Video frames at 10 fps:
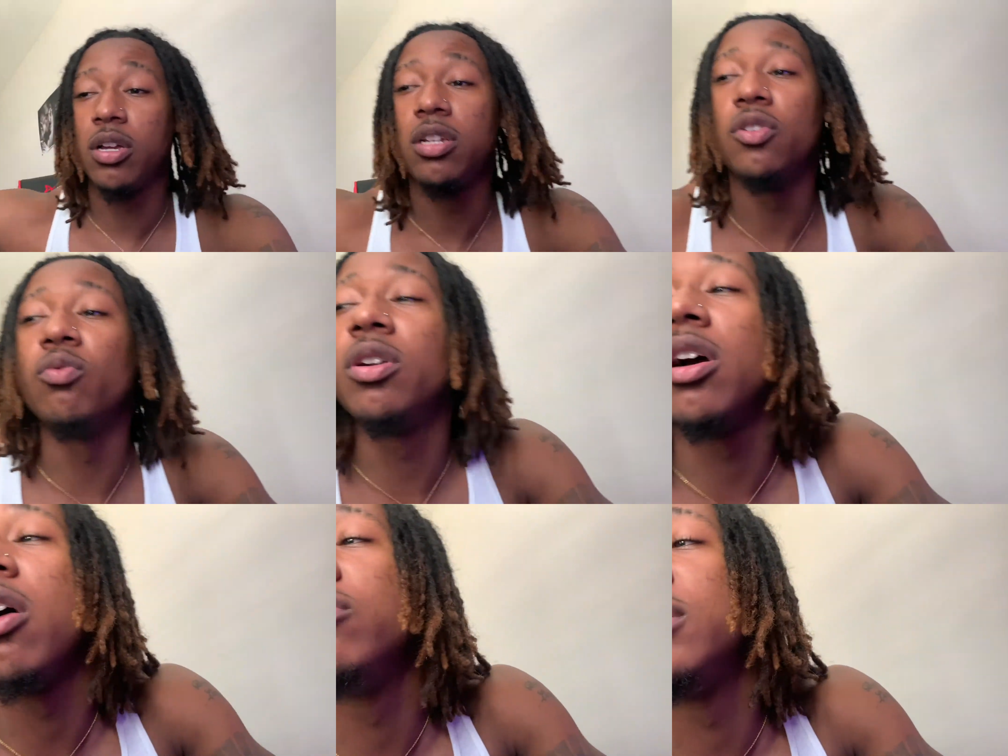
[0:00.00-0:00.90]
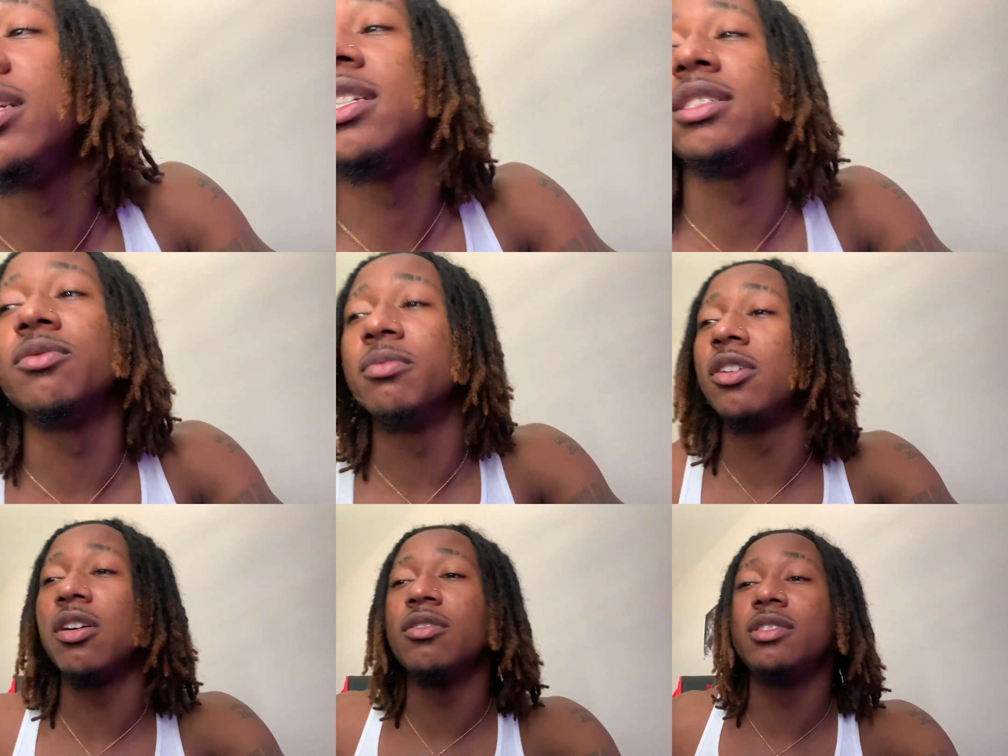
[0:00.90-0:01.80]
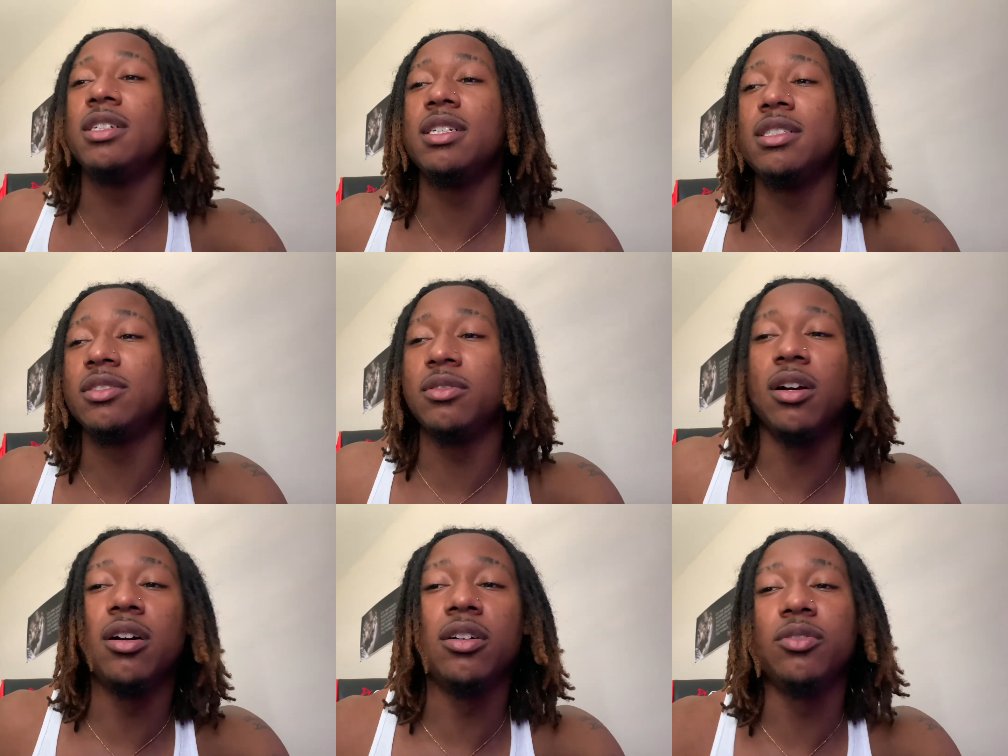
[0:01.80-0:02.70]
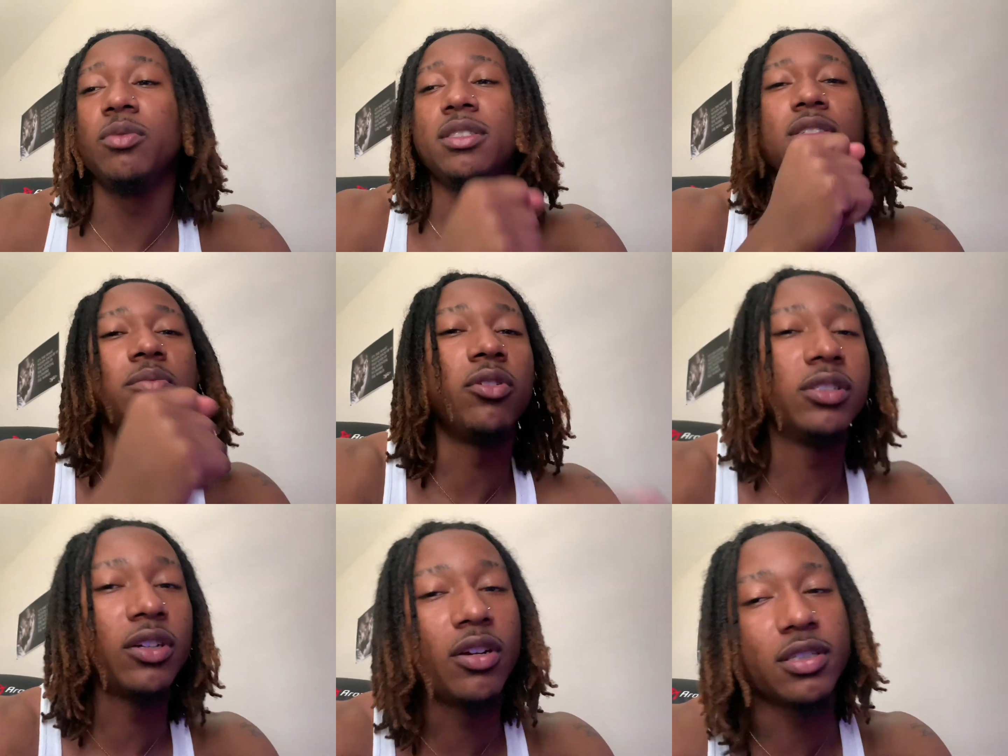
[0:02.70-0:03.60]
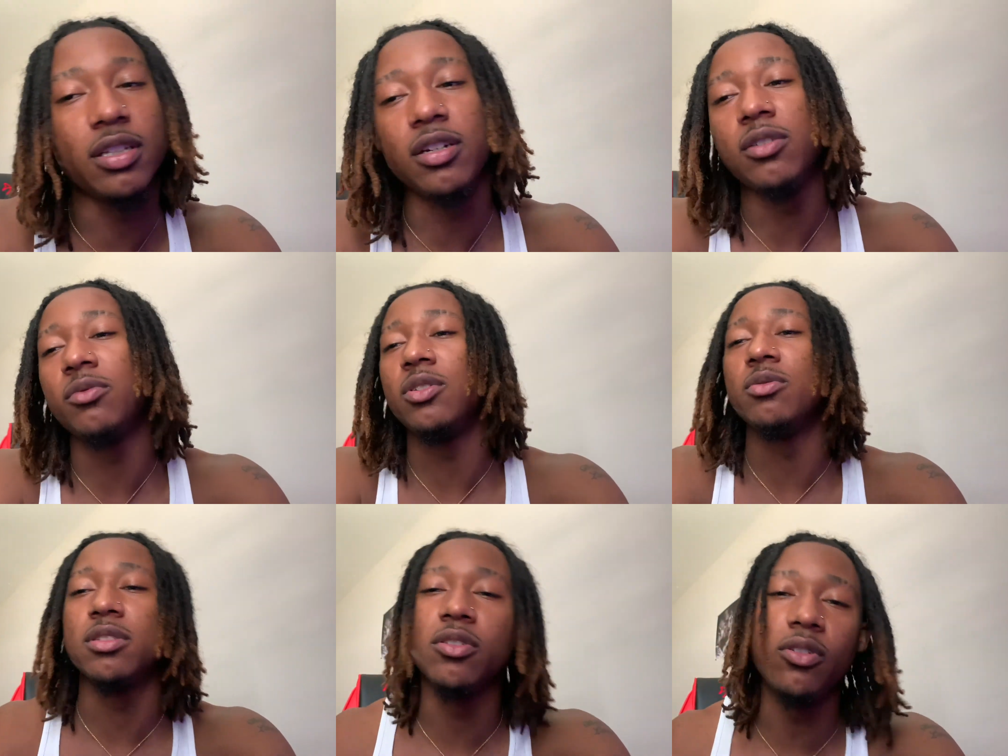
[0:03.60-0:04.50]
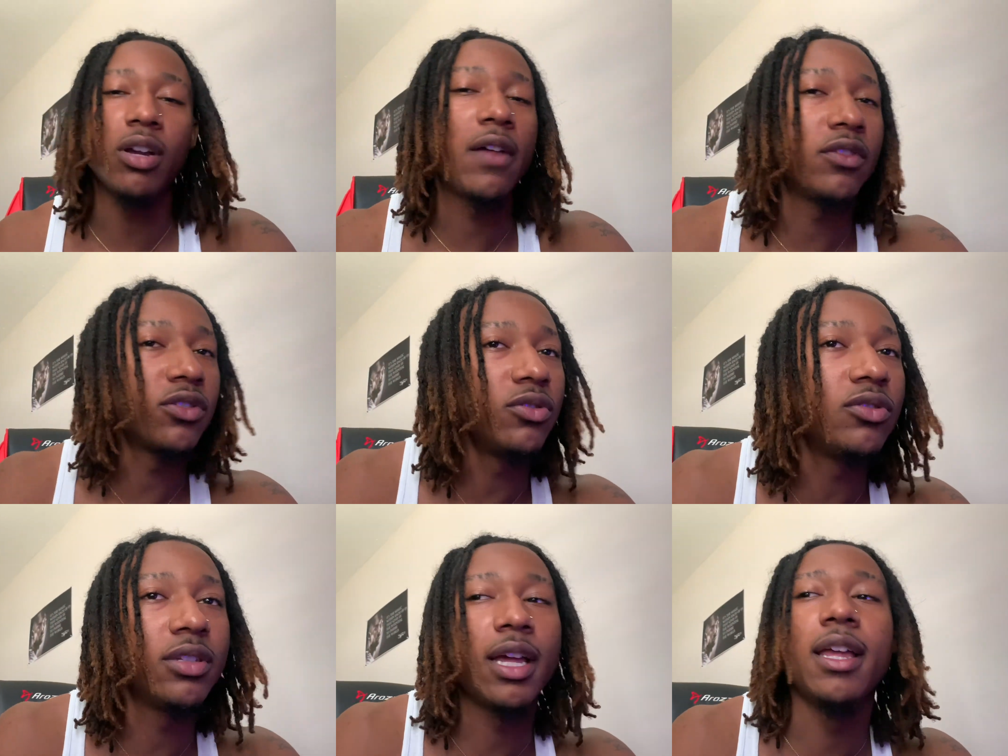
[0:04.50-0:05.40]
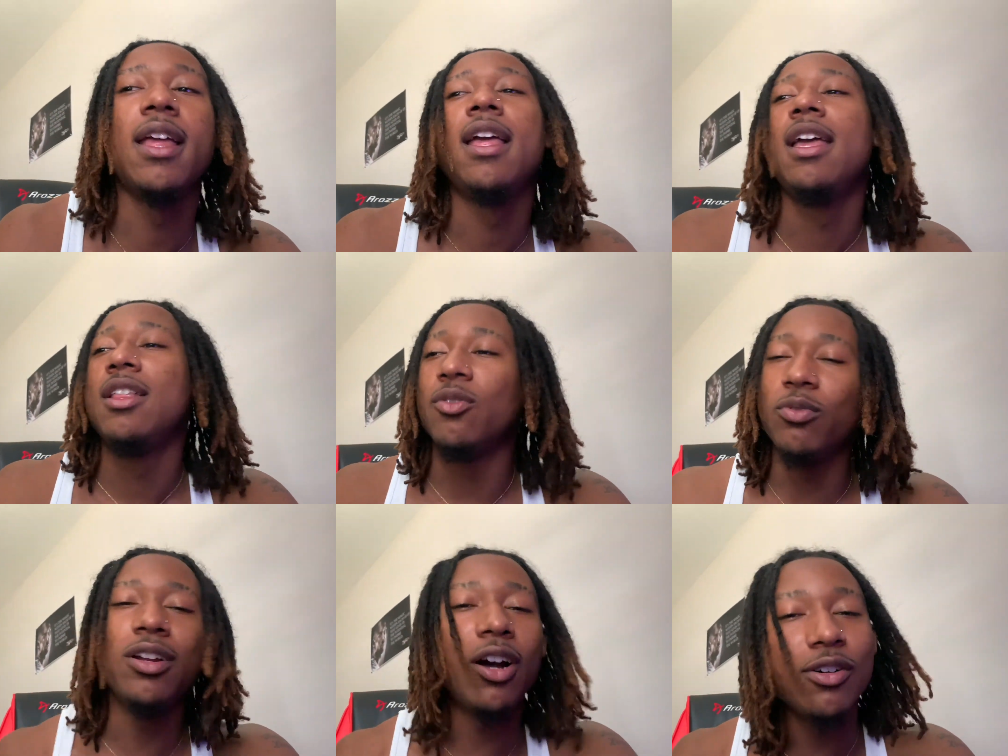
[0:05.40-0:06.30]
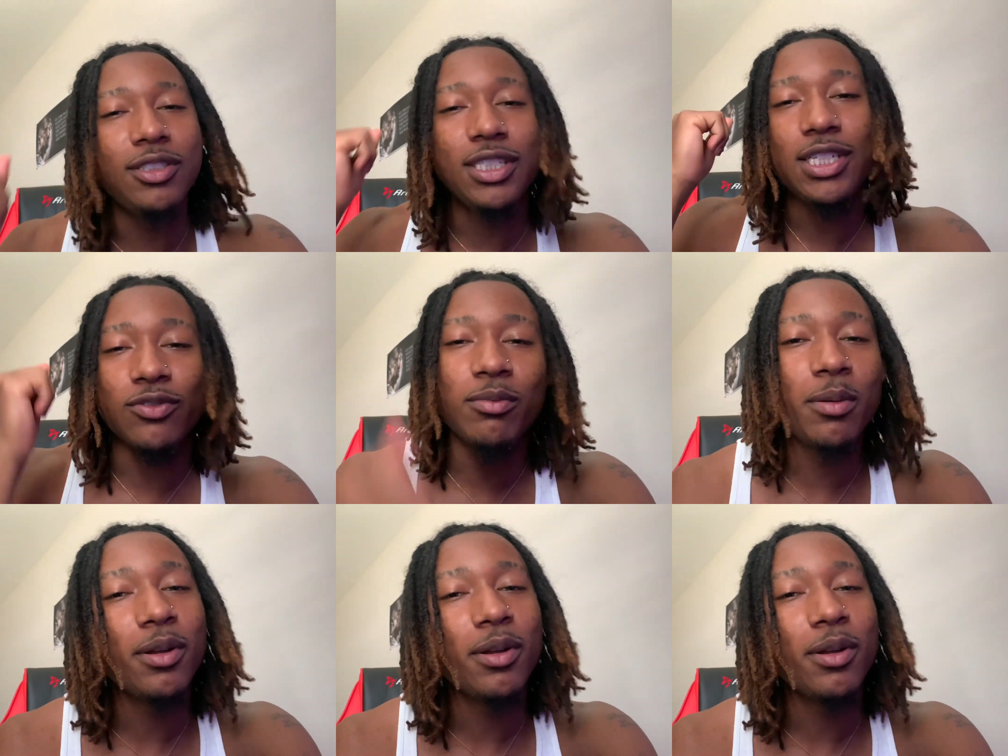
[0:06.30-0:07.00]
the real OGs, the real OGs, you went to the Boys and Girls Club when you was little after school. Like, the real OGs remember